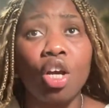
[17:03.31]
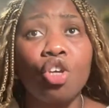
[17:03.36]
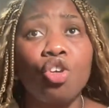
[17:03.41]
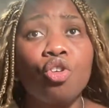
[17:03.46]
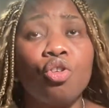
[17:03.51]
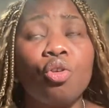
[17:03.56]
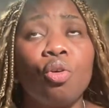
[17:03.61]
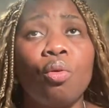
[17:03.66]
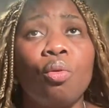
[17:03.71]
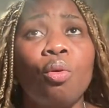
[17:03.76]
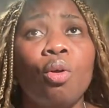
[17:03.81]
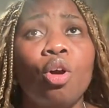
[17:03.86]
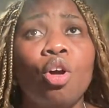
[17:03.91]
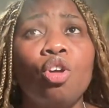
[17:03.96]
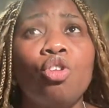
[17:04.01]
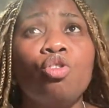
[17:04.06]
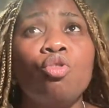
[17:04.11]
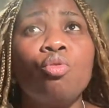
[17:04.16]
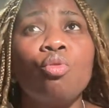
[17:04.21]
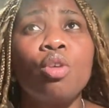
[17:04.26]
you
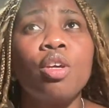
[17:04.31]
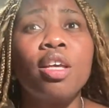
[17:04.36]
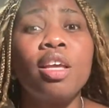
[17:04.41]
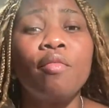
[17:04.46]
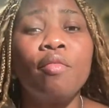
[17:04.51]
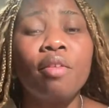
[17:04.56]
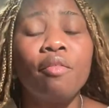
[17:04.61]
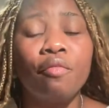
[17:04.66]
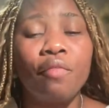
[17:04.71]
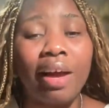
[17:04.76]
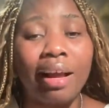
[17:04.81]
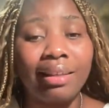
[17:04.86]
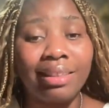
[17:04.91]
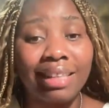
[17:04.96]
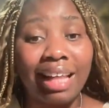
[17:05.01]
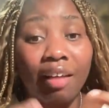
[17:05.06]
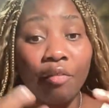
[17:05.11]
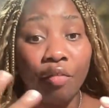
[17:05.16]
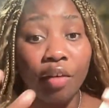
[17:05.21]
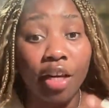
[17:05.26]
even
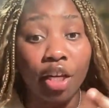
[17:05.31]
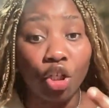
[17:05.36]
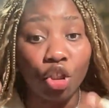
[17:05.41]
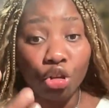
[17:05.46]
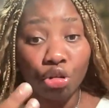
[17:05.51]
start feeling